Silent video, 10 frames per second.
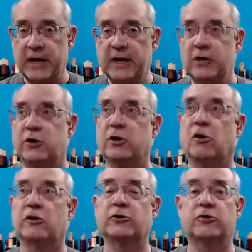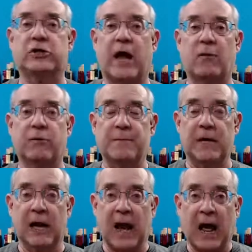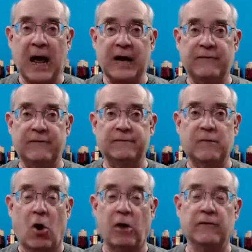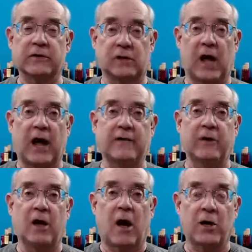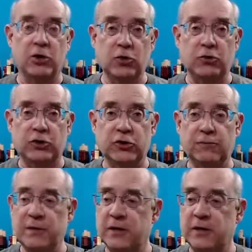You can also chat with me live, all of us live, on YouTube.